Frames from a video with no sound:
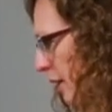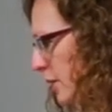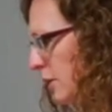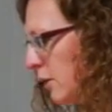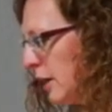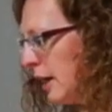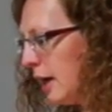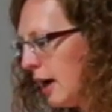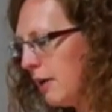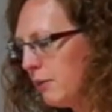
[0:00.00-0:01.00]
And so
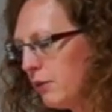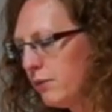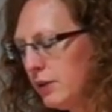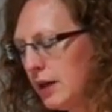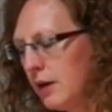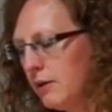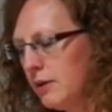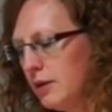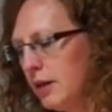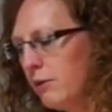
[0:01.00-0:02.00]

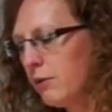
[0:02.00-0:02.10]
now they